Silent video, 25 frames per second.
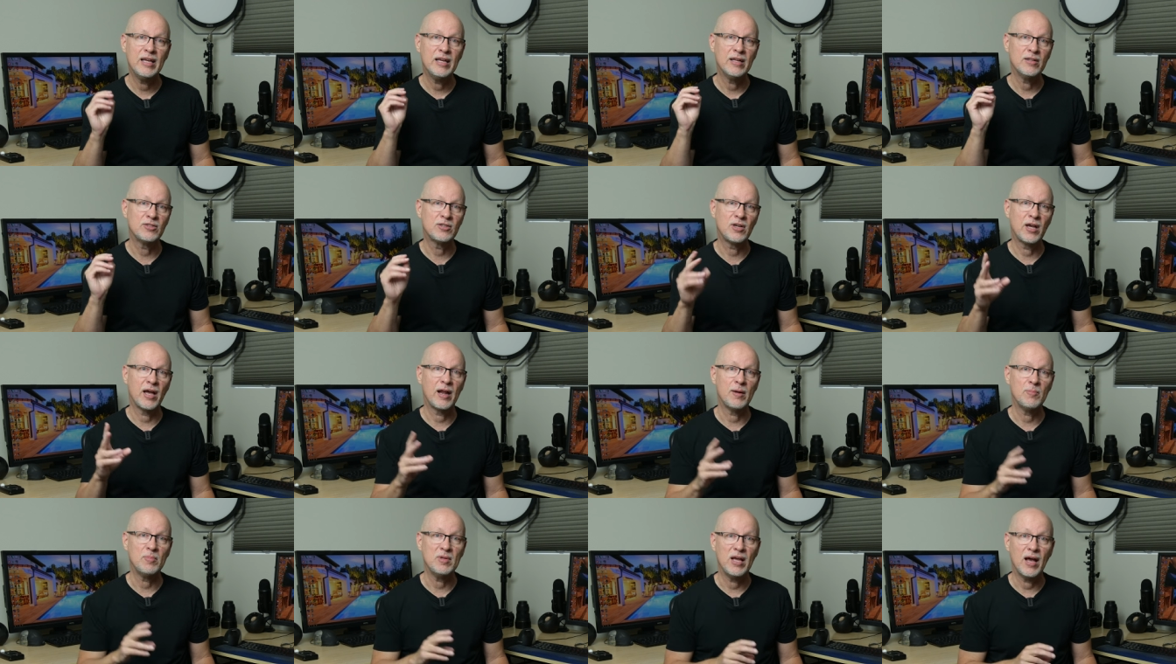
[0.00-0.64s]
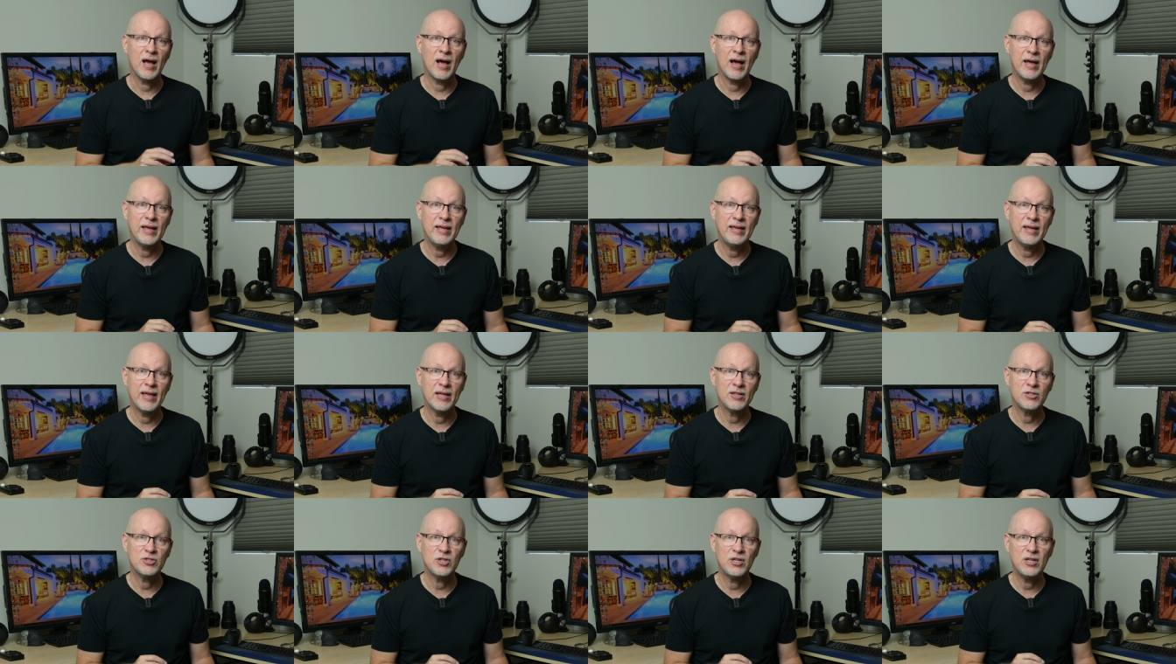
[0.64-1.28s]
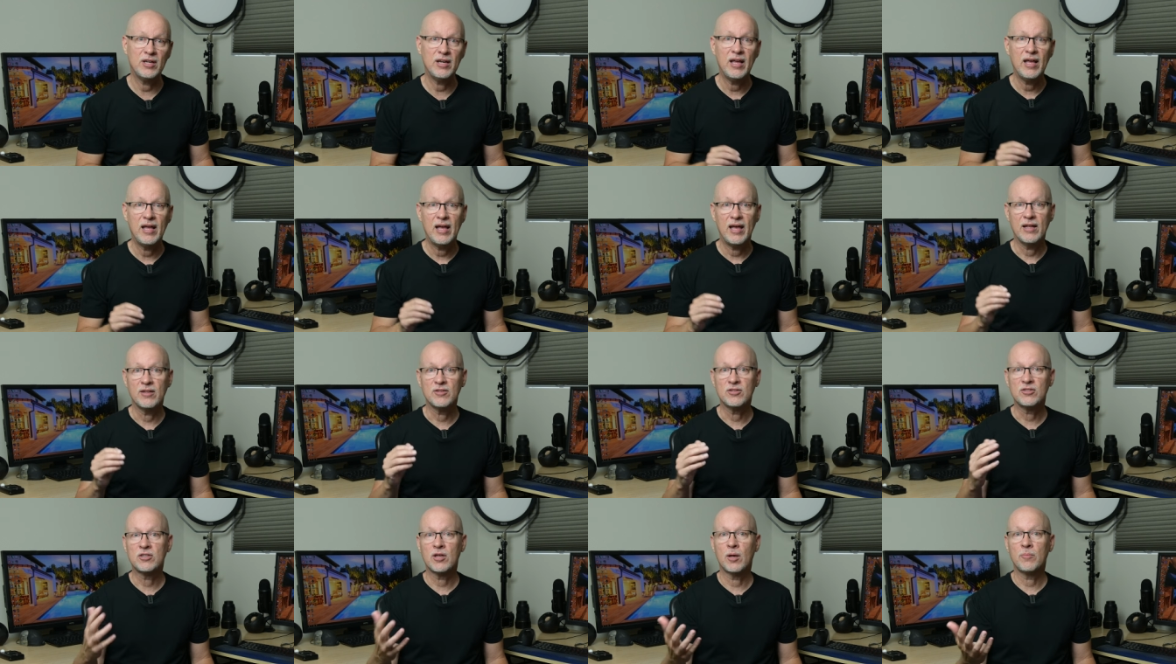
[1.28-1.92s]
It's got to be eye-catching
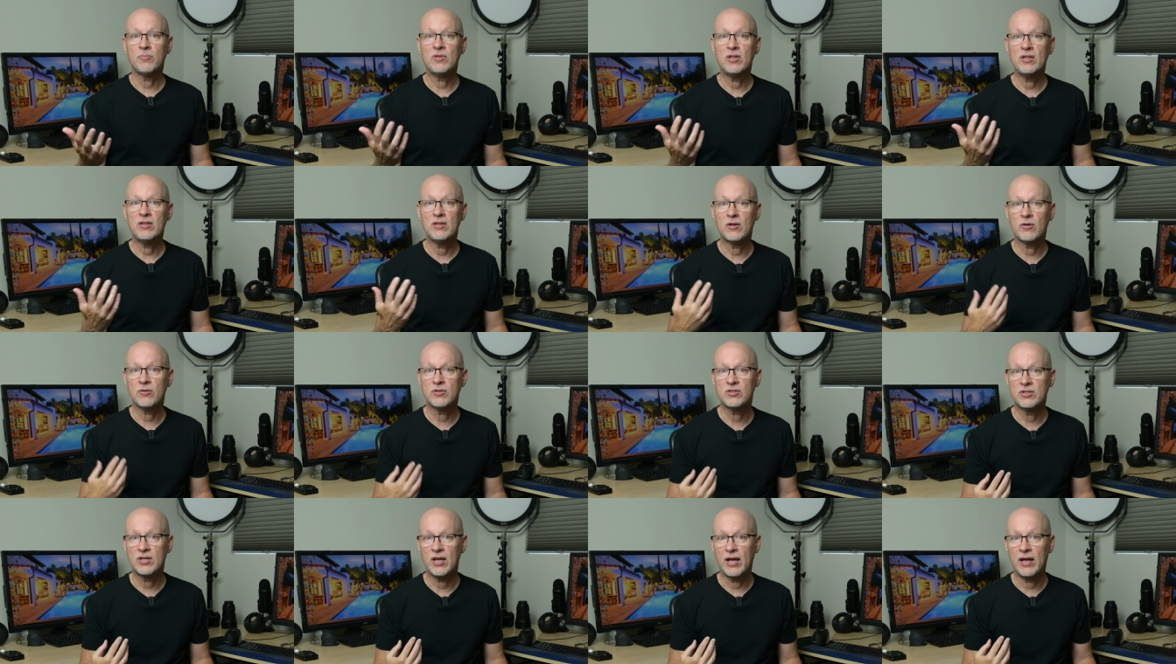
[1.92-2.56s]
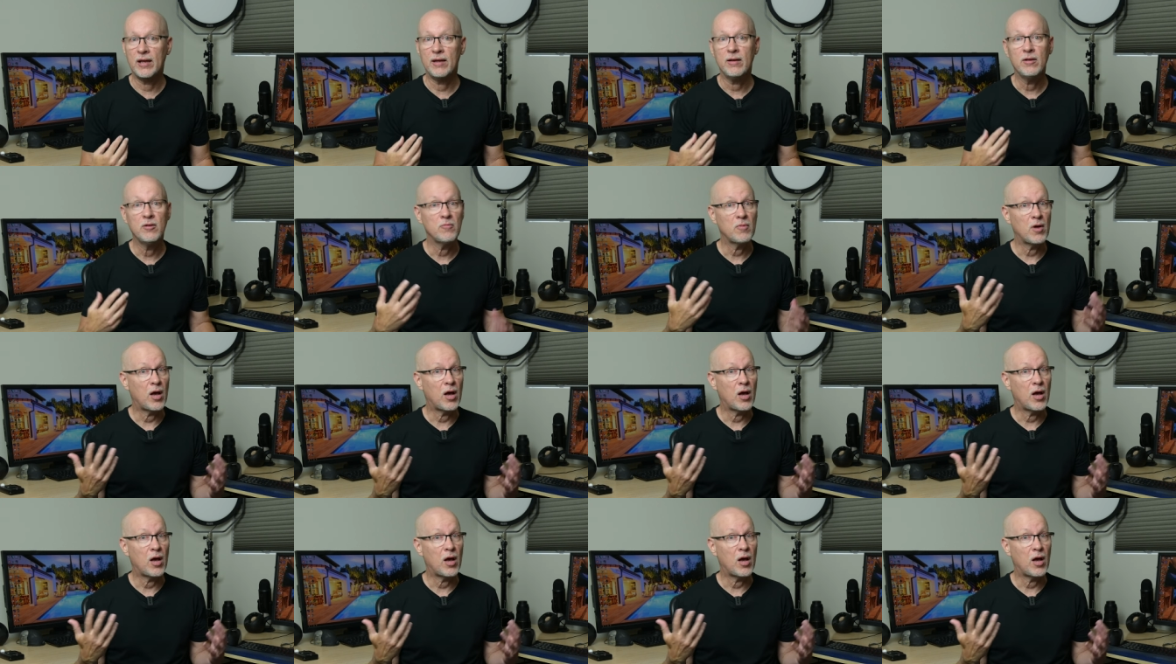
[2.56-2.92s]
and something that'll say,